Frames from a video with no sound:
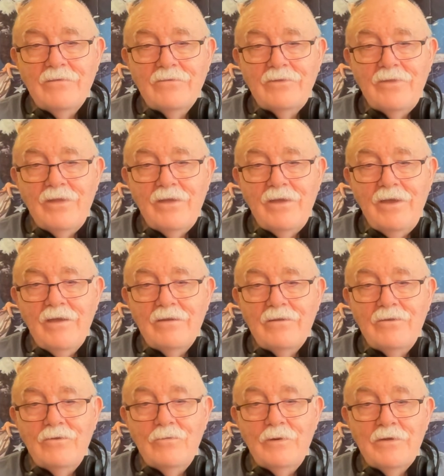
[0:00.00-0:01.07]
so they can't
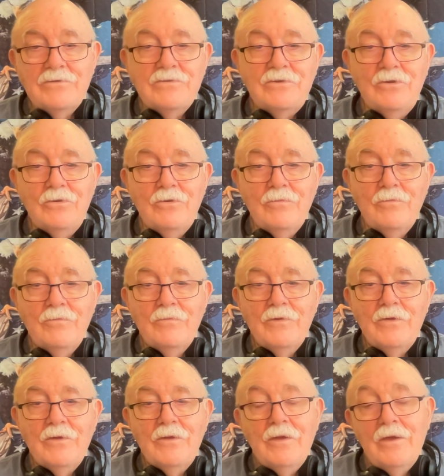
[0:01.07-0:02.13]
do much to him
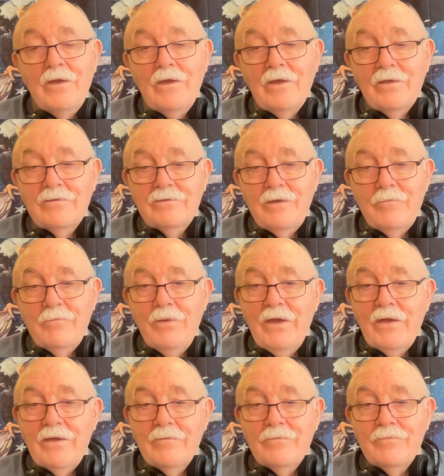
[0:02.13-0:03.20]
except
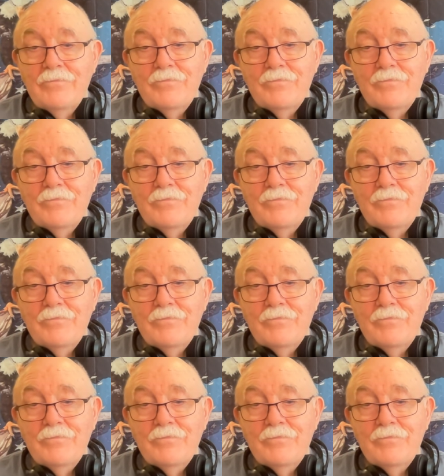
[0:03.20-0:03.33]
beg him.